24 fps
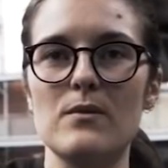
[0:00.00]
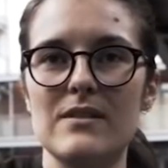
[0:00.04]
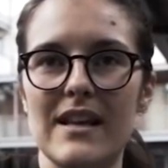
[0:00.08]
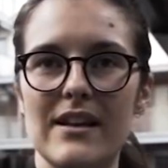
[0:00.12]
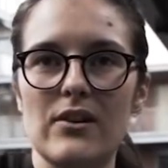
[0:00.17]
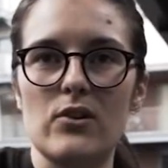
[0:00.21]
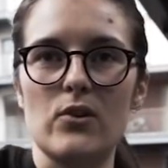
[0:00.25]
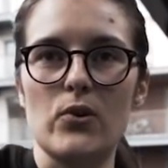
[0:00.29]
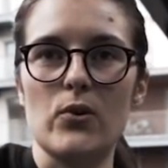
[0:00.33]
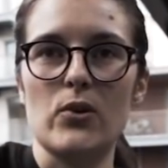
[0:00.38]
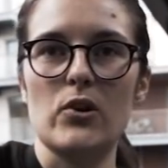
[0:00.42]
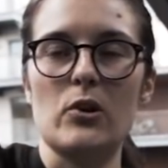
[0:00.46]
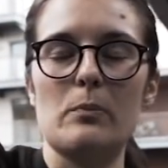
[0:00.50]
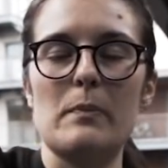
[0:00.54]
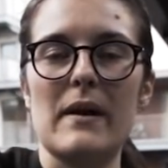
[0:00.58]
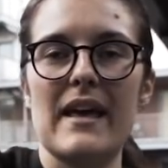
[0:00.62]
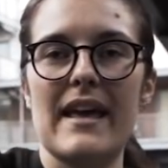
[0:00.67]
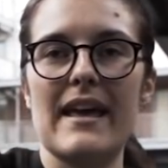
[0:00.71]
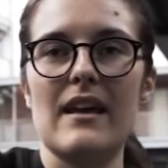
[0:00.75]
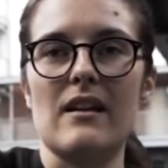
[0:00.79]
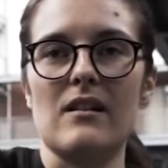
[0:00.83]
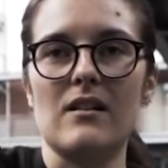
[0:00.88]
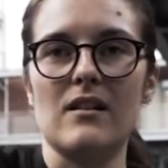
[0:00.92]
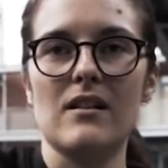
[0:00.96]
was like going up a
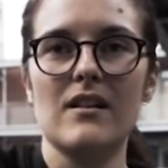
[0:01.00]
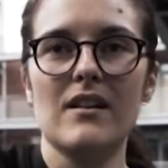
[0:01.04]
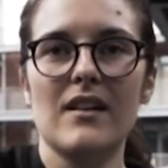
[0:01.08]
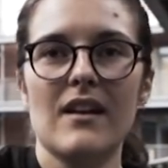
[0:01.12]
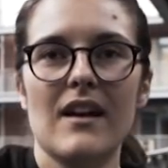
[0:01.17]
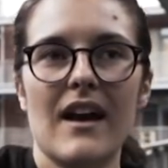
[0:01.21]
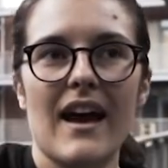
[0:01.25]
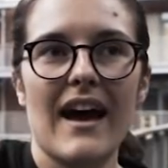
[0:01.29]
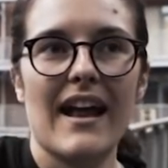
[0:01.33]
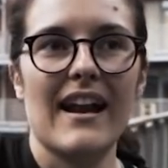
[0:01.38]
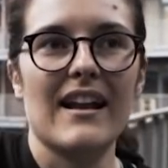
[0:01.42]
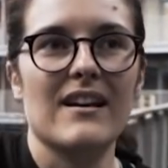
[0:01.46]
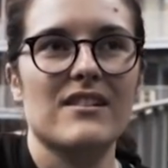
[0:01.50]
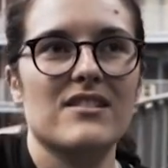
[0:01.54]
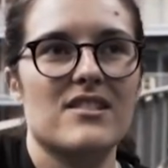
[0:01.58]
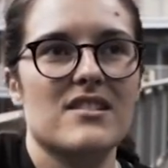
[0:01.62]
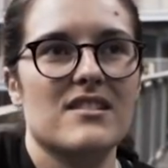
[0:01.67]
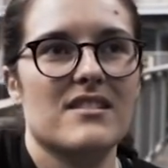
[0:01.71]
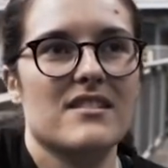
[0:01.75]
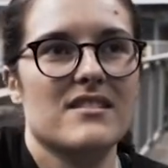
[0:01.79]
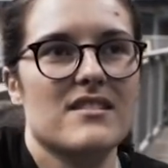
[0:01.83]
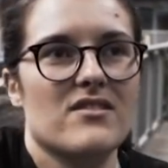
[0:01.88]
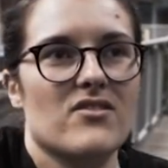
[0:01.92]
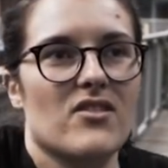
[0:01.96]
hill and I
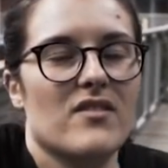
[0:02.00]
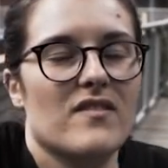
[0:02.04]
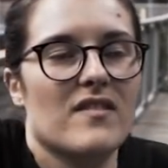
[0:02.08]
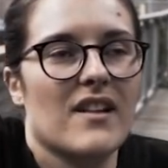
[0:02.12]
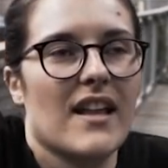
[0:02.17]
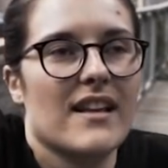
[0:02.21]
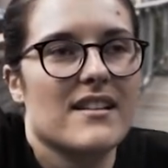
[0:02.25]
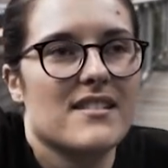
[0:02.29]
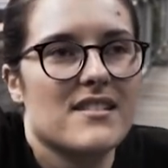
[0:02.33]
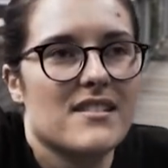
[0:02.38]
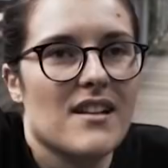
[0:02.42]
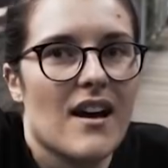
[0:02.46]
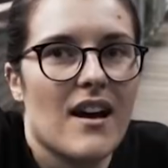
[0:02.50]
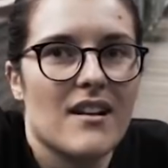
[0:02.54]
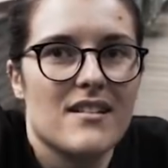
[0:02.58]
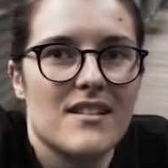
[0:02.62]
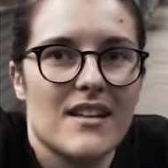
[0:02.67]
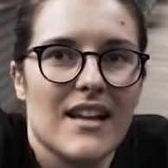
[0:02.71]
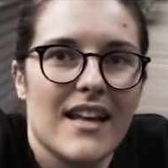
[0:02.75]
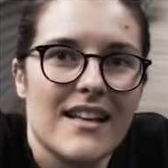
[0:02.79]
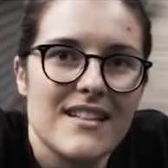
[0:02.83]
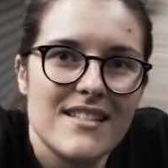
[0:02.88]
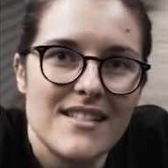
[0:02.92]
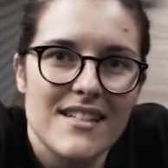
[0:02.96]
just sort of like started
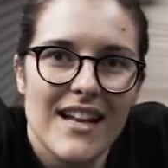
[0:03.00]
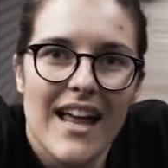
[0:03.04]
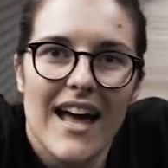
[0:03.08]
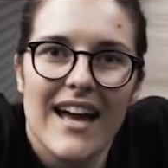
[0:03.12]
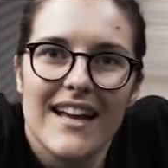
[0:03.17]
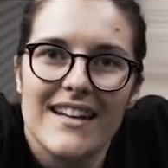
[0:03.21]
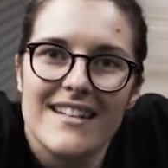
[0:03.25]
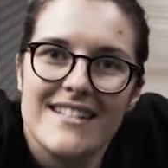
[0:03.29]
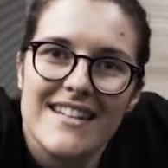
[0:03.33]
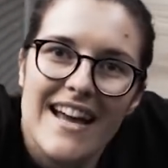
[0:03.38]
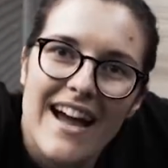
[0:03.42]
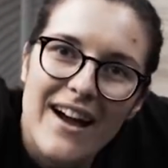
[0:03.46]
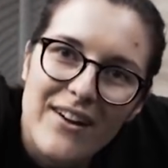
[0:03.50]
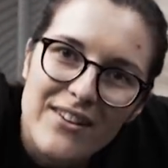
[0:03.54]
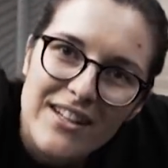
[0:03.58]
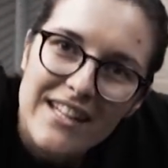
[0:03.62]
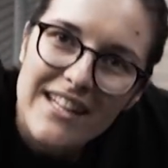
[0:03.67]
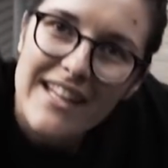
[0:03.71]
to like slide down